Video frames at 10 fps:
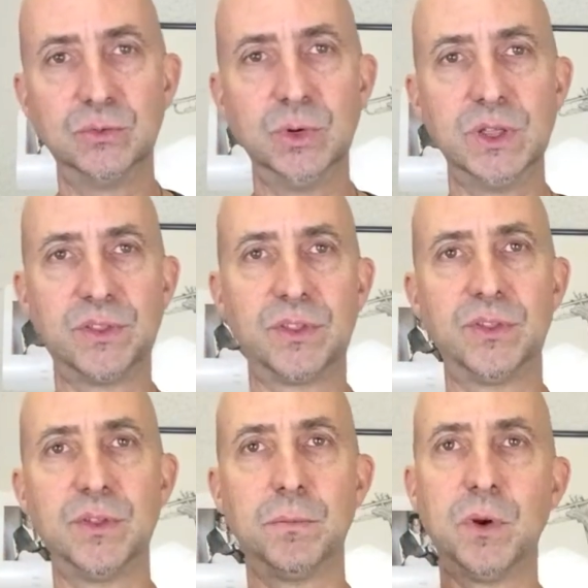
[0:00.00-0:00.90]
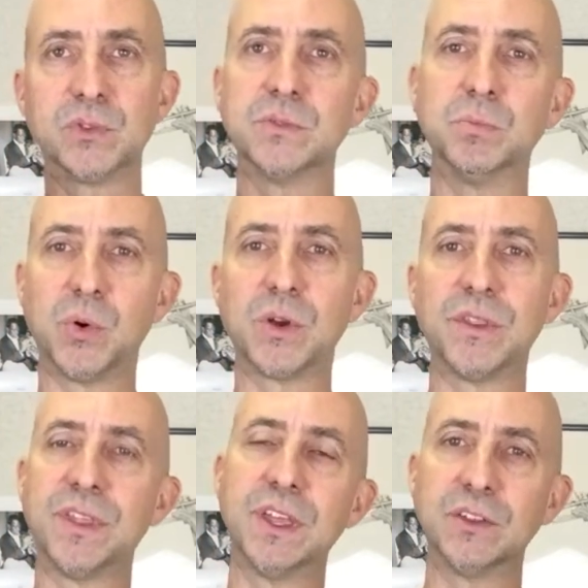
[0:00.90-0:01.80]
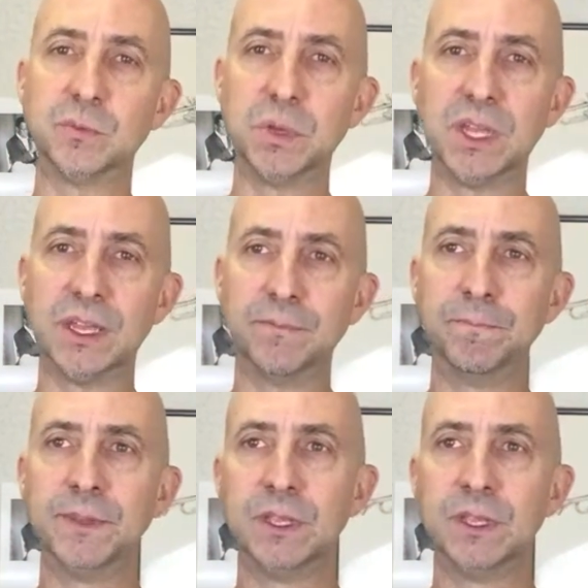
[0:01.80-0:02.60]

with the most important things being